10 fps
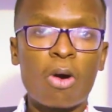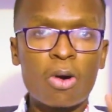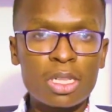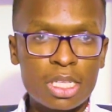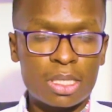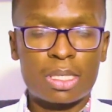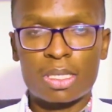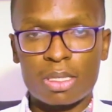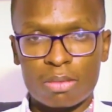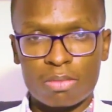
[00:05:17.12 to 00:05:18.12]
All
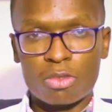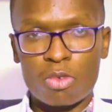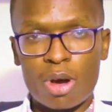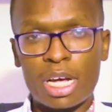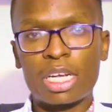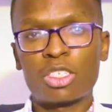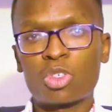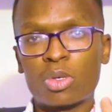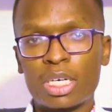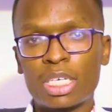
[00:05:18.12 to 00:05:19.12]
this while
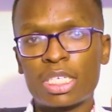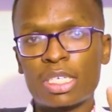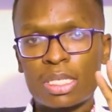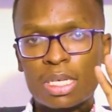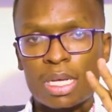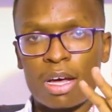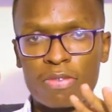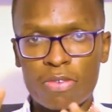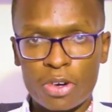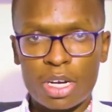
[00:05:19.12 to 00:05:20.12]
ensuring it is as
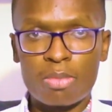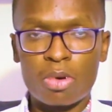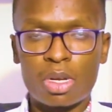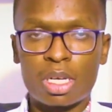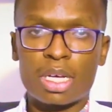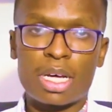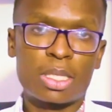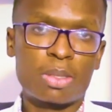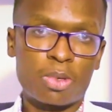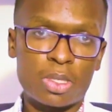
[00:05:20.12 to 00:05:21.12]
affordable
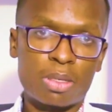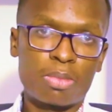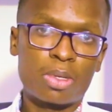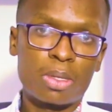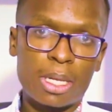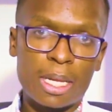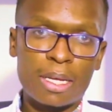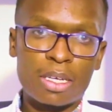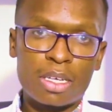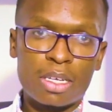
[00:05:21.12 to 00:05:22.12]
as possible.
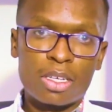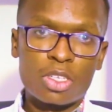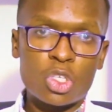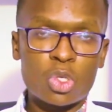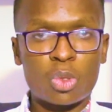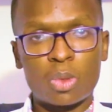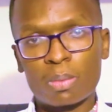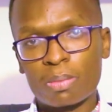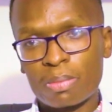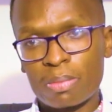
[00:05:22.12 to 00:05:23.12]
So
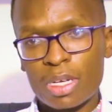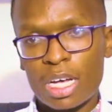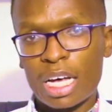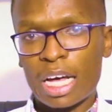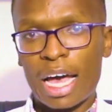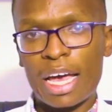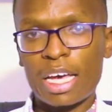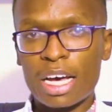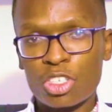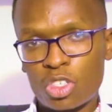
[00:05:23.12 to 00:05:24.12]

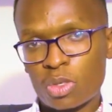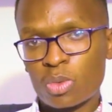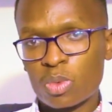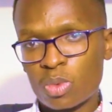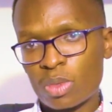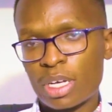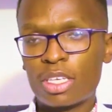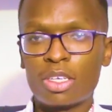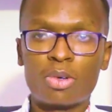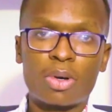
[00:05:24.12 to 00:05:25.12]
I urge you,
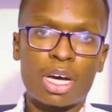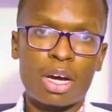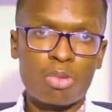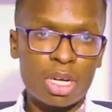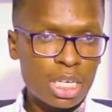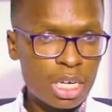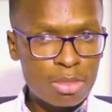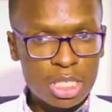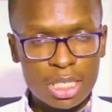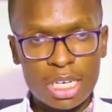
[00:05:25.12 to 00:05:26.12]
are
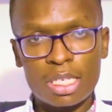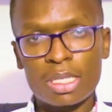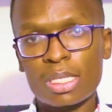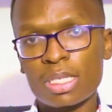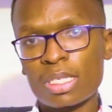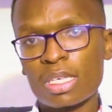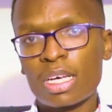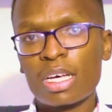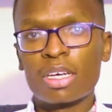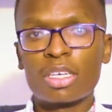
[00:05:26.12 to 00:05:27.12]
welcome at Janice
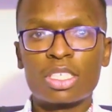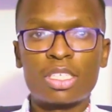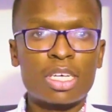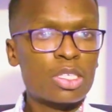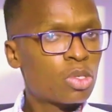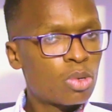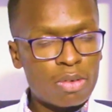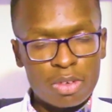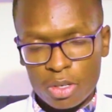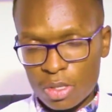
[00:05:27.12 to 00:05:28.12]
just to
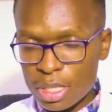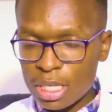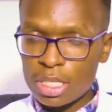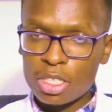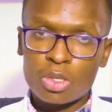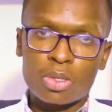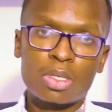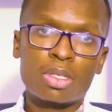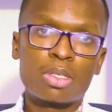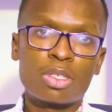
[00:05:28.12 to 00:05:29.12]
have a
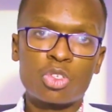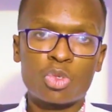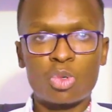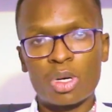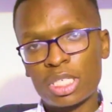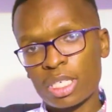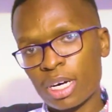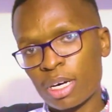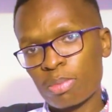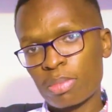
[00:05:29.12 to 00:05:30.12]
consultation, to do a
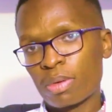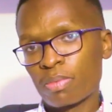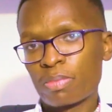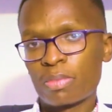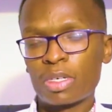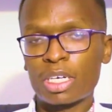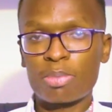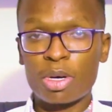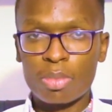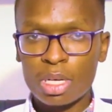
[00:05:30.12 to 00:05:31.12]
checkup,
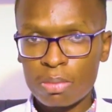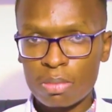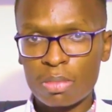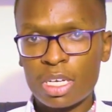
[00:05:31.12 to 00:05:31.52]
Remember,